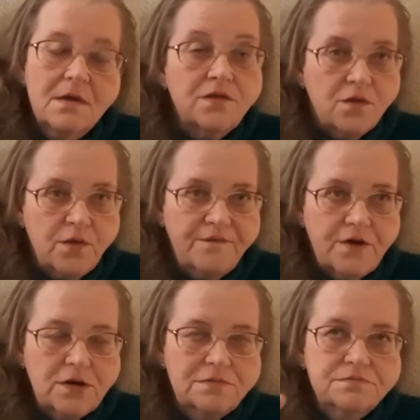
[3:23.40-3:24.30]
the
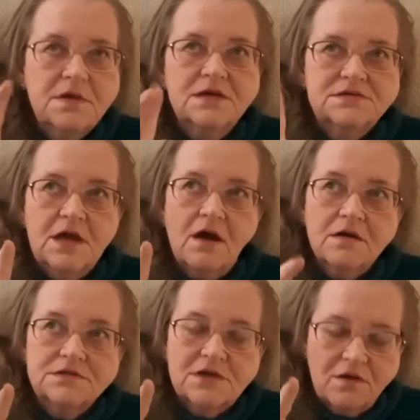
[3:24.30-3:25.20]
river. It's the
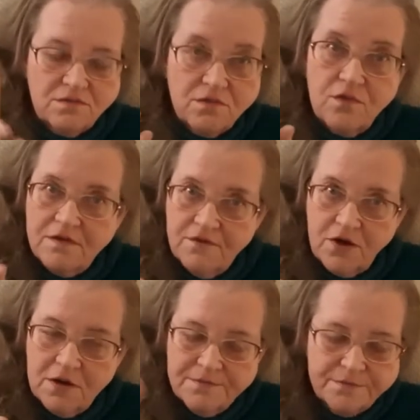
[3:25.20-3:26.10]
Arkansas
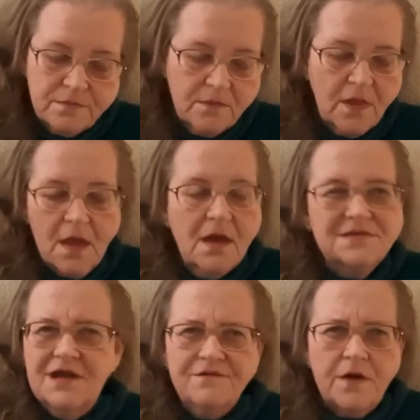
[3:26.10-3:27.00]
River.
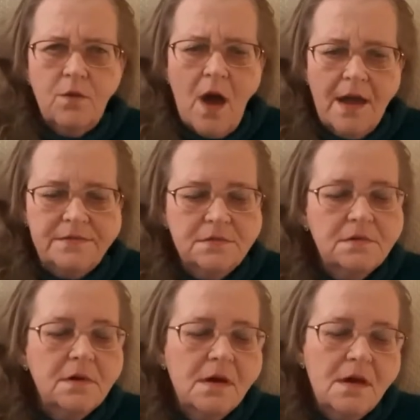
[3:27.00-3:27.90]
It's not very wide,
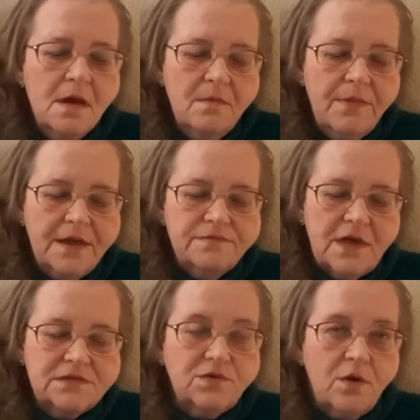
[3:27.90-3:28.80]
but
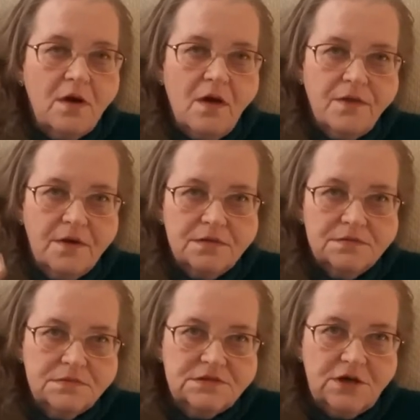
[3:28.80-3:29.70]
that's where all the
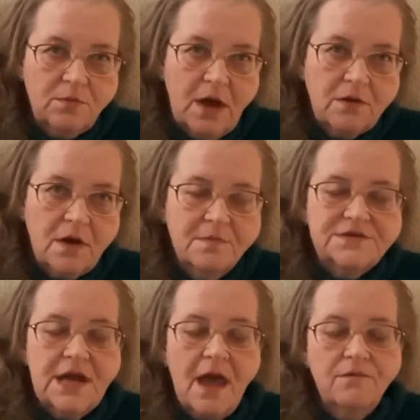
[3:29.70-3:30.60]
snowmelt
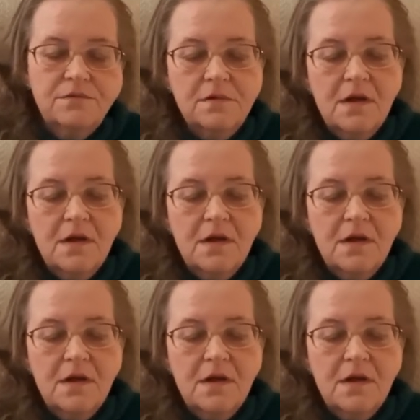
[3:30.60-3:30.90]
comes down.